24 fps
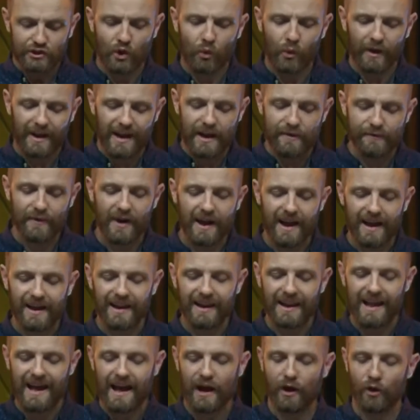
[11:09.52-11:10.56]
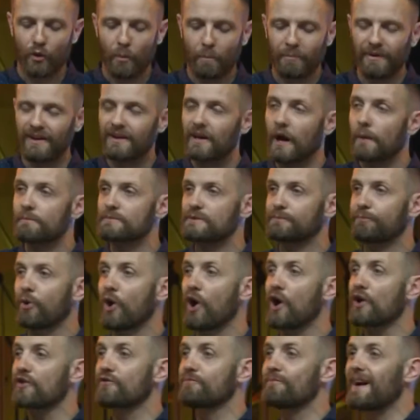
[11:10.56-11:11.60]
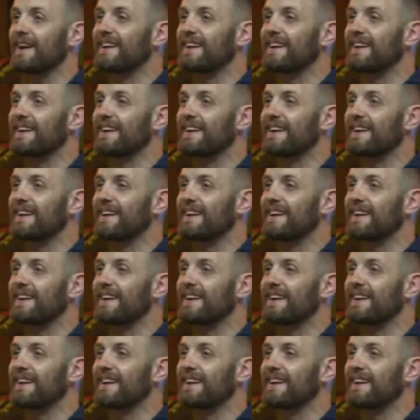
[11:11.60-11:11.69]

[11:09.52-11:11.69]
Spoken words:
So whatever I allow becomes part of